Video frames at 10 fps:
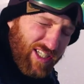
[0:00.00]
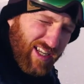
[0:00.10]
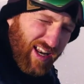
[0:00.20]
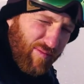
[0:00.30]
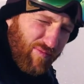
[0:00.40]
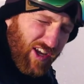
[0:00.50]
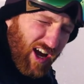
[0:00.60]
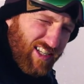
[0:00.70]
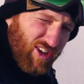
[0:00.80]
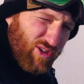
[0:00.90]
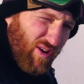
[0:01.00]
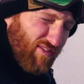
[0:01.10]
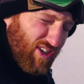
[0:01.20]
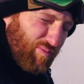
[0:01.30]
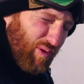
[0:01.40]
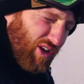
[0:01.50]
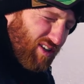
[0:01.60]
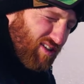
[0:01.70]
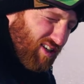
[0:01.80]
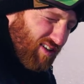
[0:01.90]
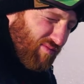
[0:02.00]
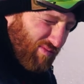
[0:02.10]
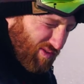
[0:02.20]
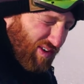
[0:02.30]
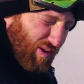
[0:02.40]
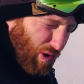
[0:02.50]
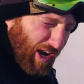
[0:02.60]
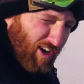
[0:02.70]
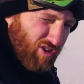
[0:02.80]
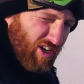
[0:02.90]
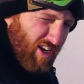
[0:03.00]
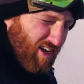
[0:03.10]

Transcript: set up the ISO, so I've just put it to 100.